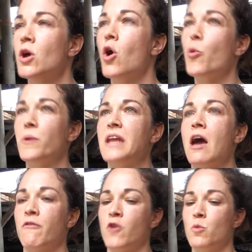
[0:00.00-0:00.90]
open
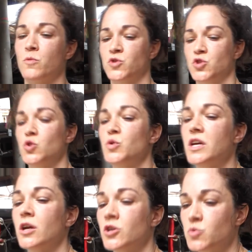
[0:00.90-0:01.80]
now for almost 2
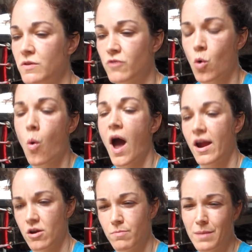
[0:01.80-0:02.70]
years, we've
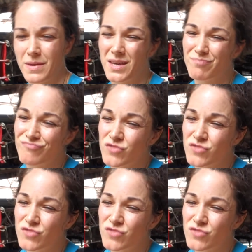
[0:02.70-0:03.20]
acquired maybe